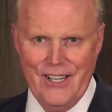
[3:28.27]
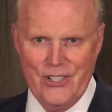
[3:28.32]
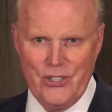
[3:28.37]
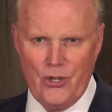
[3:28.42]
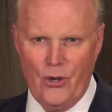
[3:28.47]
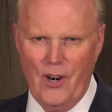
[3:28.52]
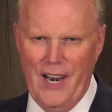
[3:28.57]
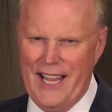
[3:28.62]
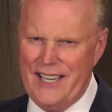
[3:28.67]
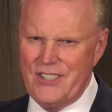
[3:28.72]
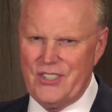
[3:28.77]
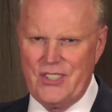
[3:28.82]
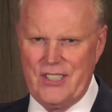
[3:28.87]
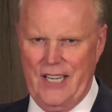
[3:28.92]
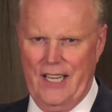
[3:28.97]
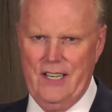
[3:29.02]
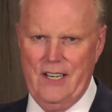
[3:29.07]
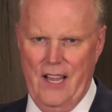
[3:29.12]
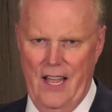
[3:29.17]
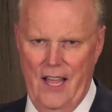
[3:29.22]
So let's
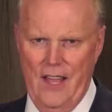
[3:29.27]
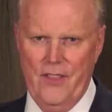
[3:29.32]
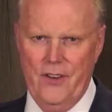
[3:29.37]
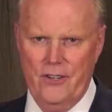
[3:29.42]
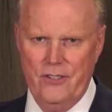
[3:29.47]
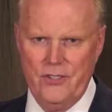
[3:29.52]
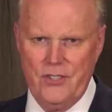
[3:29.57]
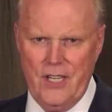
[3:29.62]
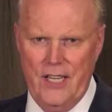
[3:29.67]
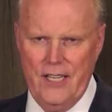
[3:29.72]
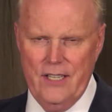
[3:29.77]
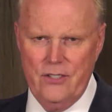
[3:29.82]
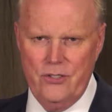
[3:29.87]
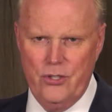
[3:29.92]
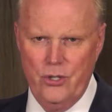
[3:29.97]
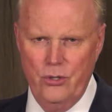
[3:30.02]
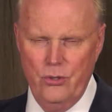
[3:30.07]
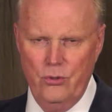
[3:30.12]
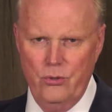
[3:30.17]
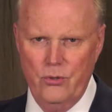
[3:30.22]
send others
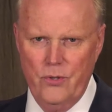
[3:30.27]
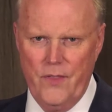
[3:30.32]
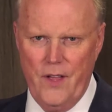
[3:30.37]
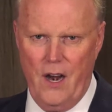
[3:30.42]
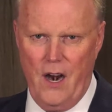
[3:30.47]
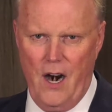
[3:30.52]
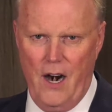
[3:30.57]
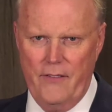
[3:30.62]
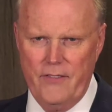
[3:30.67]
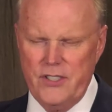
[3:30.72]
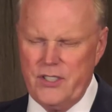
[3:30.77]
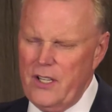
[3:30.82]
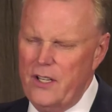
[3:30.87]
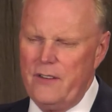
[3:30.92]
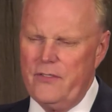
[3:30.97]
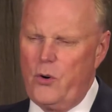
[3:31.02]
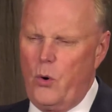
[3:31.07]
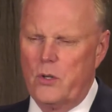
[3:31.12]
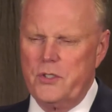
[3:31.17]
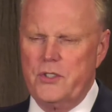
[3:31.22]
into the harvest. And
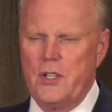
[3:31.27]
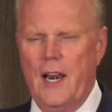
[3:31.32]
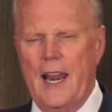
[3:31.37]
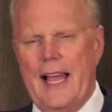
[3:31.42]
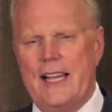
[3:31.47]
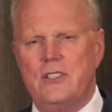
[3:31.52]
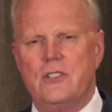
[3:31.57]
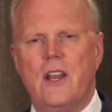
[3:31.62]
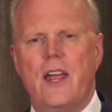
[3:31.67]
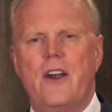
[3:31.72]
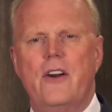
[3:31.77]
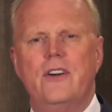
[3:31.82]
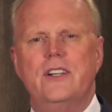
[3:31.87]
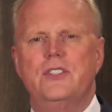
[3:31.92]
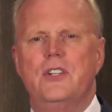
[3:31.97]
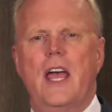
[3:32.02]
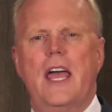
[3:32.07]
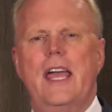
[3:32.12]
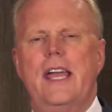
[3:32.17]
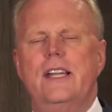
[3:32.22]
of course, the last letter
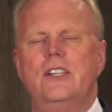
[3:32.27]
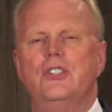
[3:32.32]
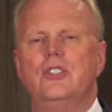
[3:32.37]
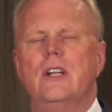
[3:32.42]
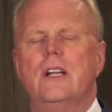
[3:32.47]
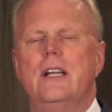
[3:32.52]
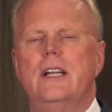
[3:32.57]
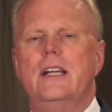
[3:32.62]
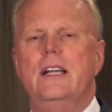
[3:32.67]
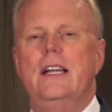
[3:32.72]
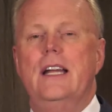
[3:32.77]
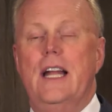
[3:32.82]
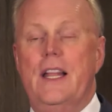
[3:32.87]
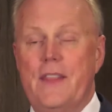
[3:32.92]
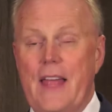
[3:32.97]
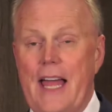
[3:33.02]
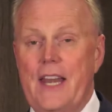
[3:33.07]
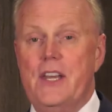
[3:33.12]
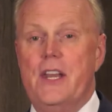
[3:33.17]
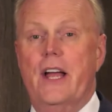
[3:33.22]
is H, and
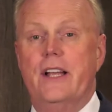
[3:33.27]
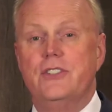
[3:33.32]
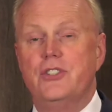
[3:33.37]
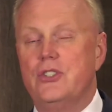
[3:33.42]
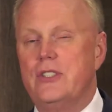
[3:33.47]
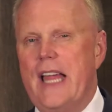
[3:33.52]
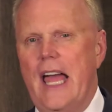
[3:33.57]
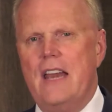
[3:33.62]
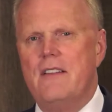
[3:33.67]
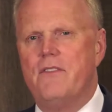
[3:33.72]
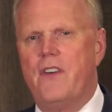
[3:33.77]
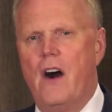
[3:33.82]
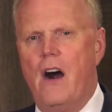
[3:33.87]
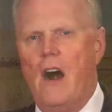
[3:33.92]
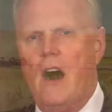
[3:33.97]
that does stand for